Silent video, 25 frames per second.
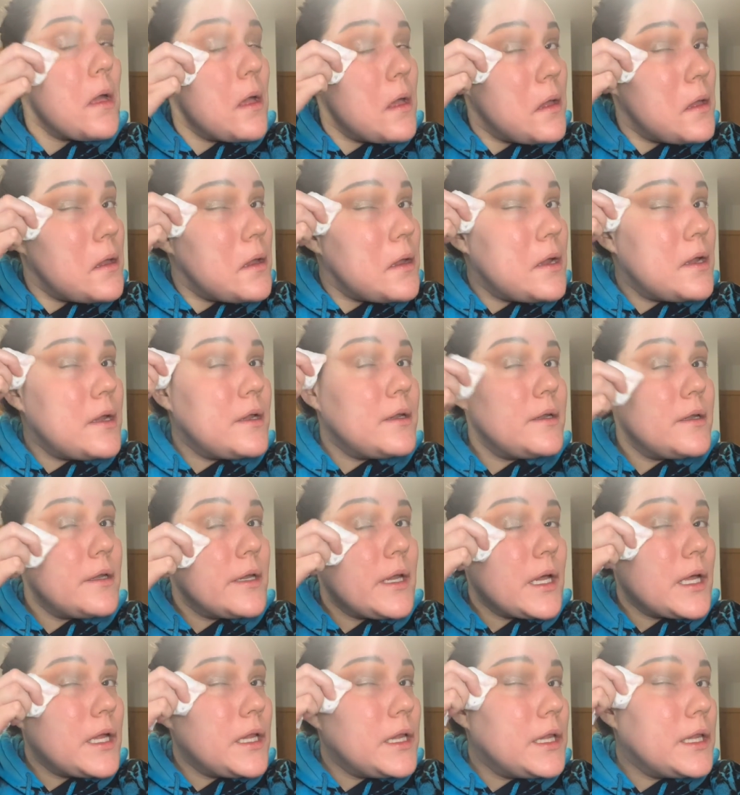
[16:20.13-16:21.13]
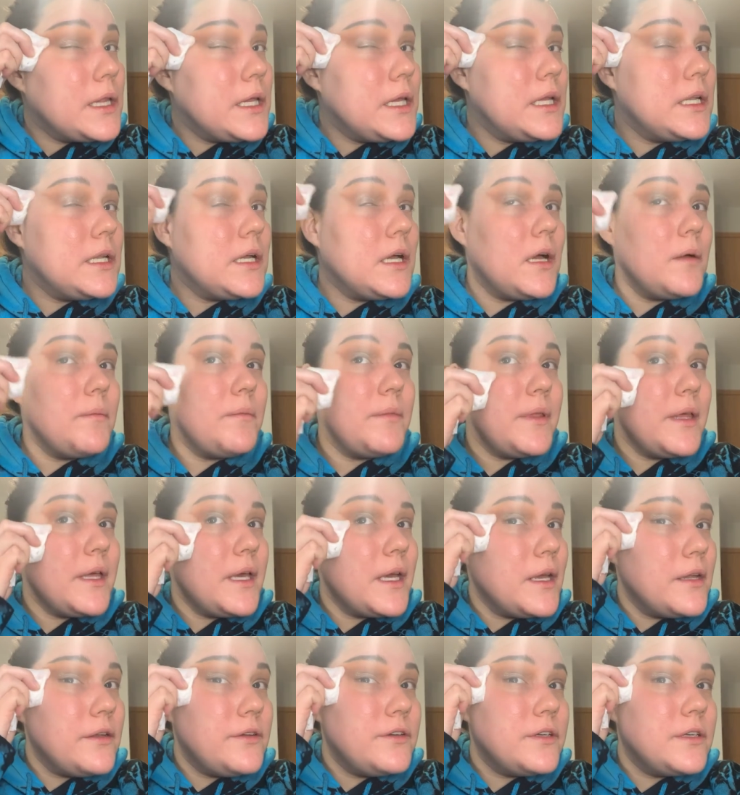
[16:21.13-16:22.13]
and clean up the
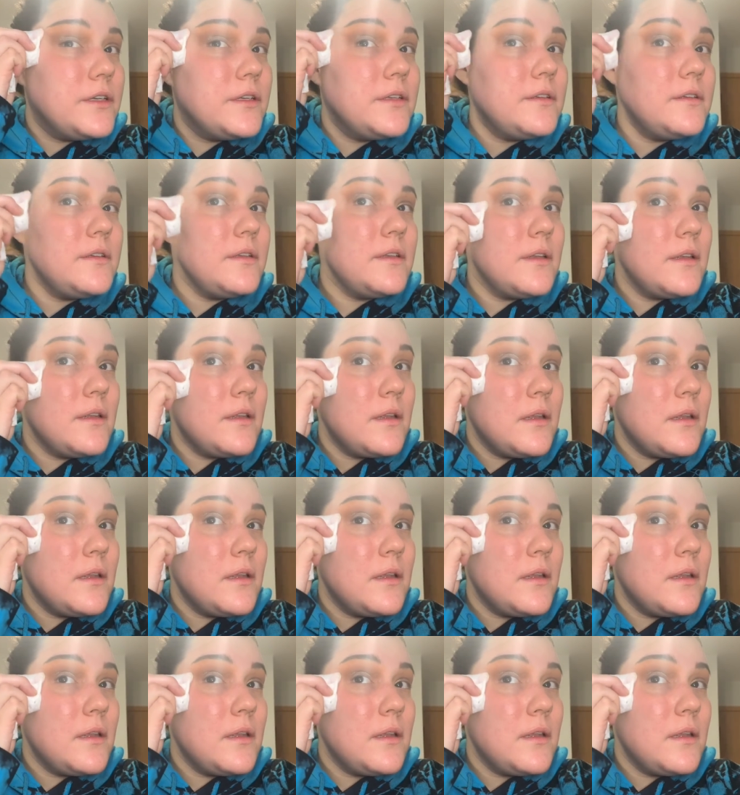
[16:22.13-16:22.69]
edges.